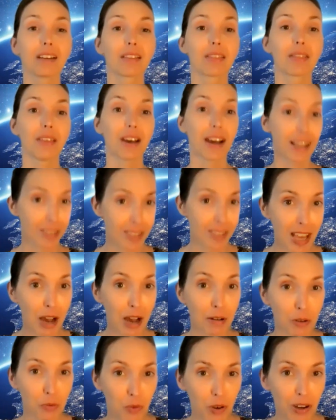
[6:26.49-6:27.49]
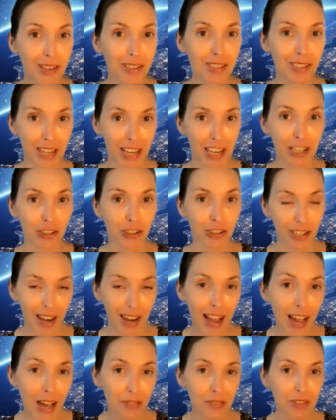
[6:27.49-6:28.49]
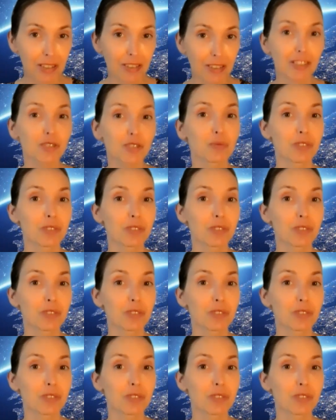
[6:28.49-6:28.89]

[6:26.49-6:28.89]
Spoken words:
that's how it was in ancient Athens